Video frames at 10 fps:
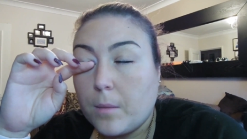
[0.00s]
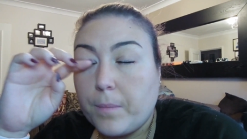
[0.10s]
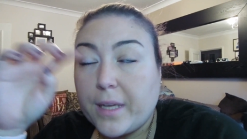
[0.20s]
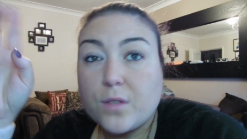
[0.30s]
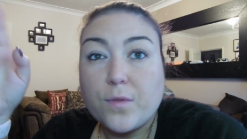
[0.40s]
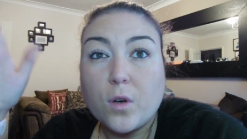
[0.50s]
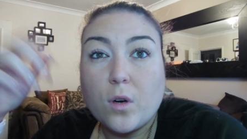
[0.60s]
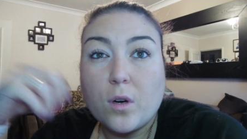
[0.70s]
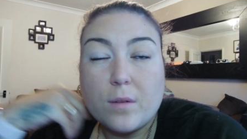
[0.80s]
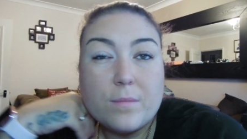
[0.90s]
bits
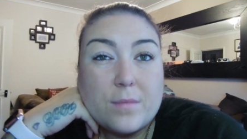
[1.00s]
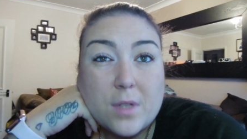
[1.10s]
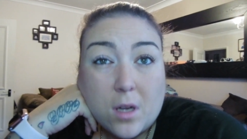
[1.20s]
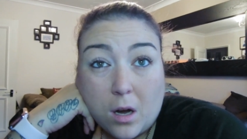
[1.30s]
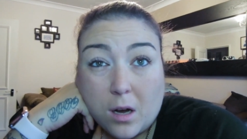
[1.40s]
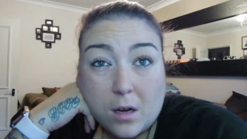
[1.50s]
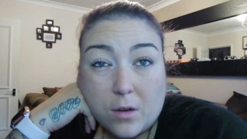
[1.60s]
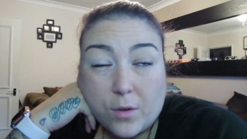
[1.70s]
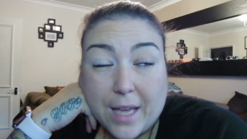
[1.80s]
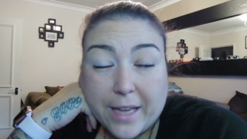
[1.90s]
for the car
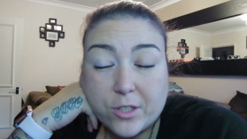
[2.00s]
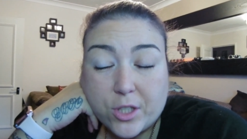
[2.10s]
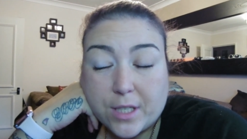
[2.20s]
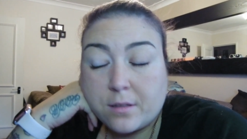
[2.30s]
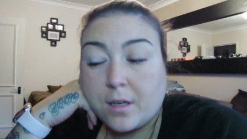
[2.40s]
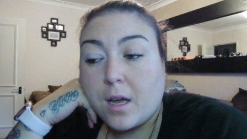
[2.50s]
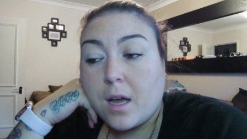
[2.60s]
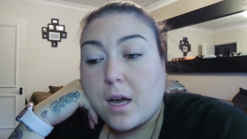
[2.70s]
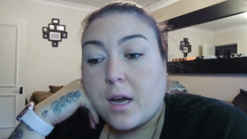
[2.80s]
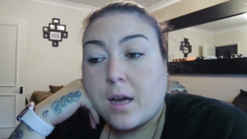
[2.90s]
or the engine
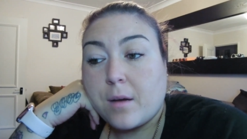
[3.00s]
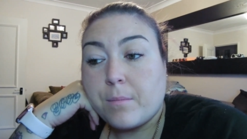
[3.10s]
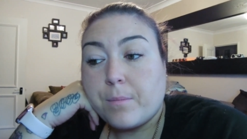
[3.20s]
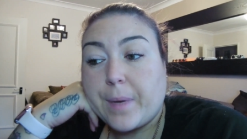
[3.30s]
um,